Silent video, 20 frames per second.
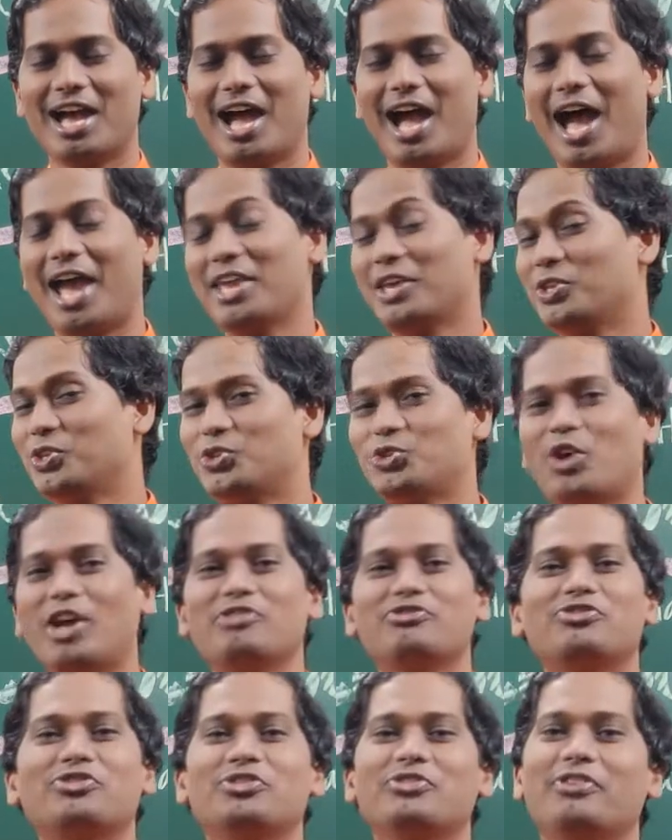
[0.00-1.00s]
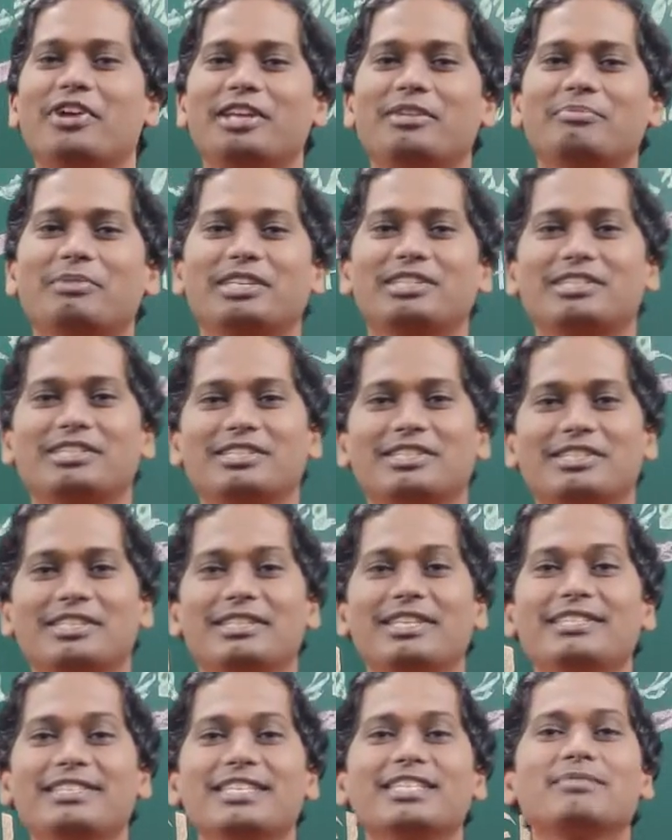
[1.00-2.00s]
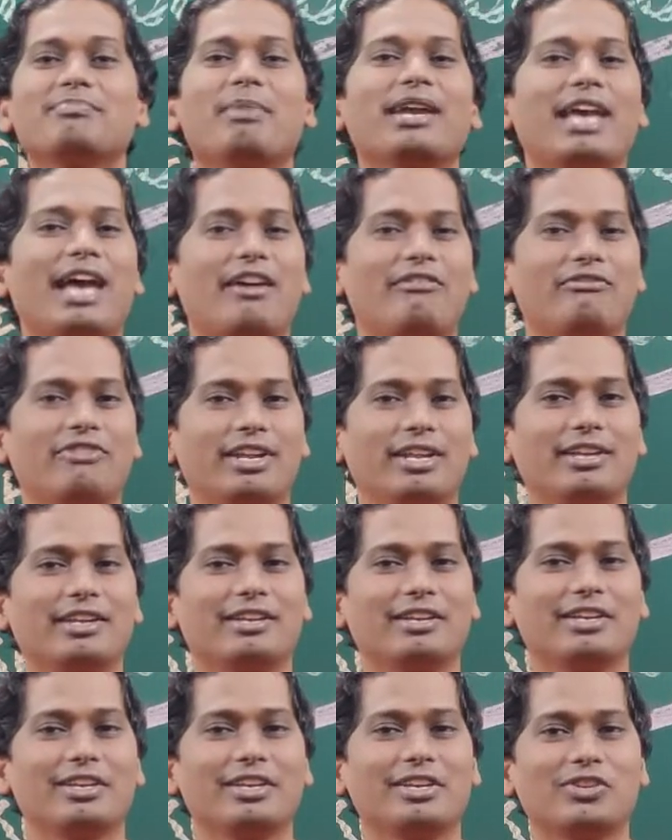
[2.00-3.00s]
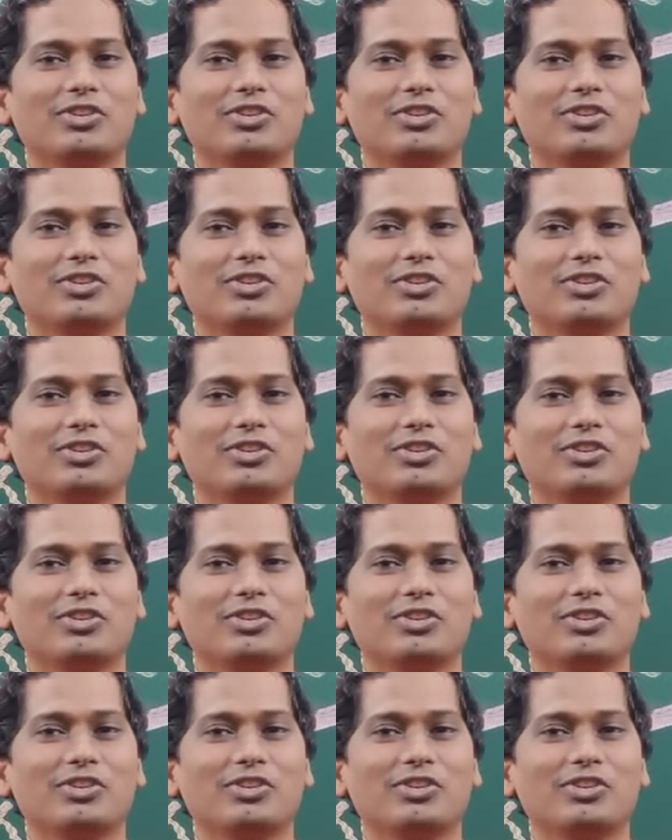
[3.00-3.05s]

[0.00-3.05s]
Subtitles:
I enjoy food very much. This is my heaven.